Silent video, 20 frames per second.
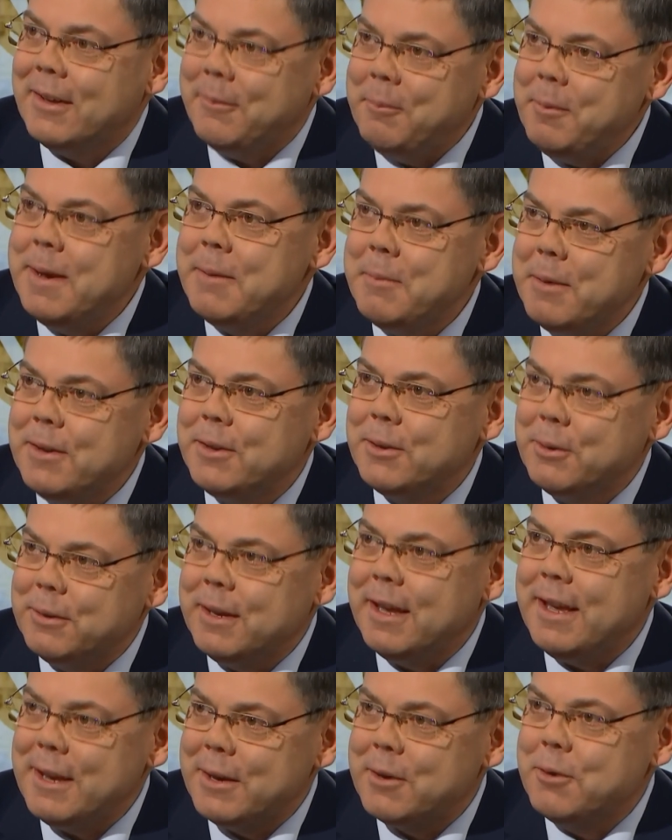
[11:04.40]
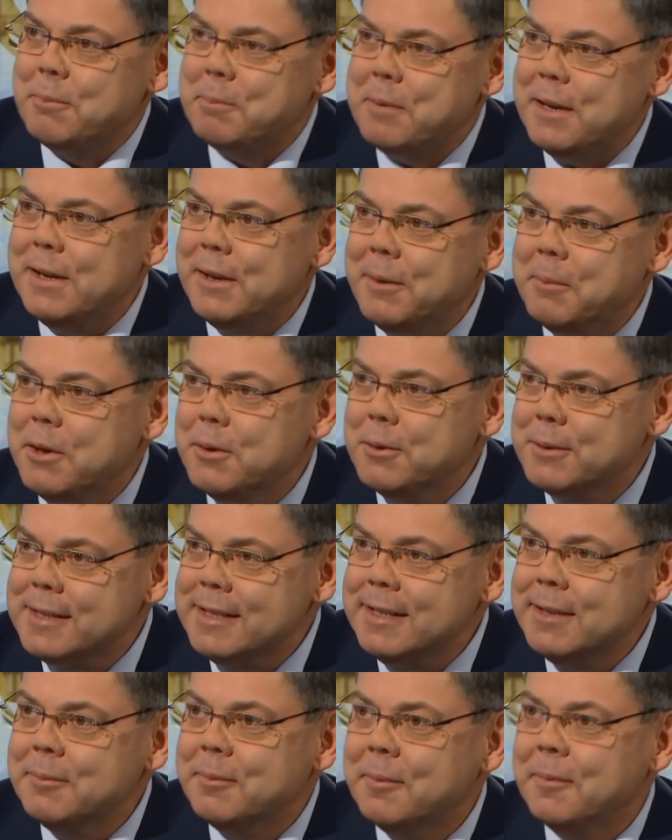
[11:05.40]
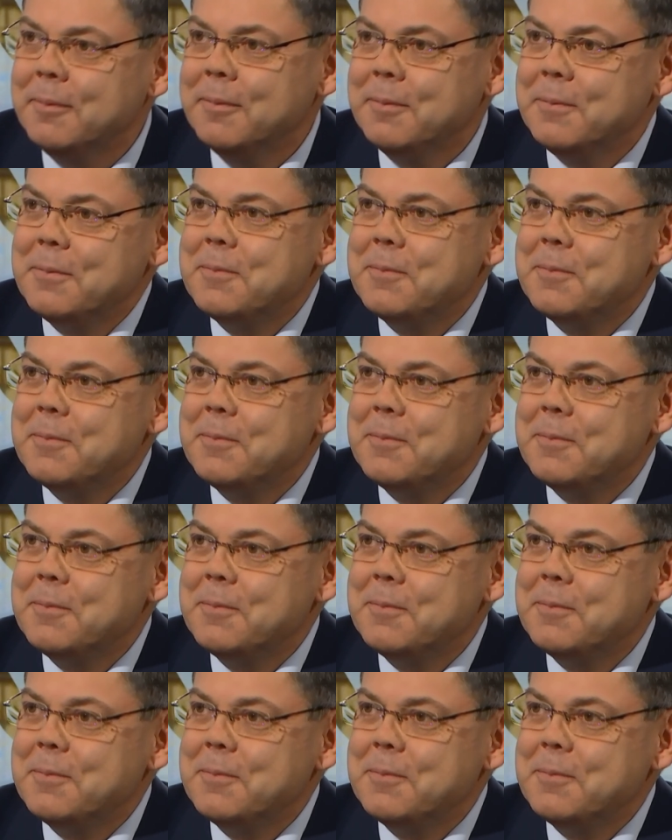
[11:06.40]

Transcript: Yeah, maybe today it could be in a museum.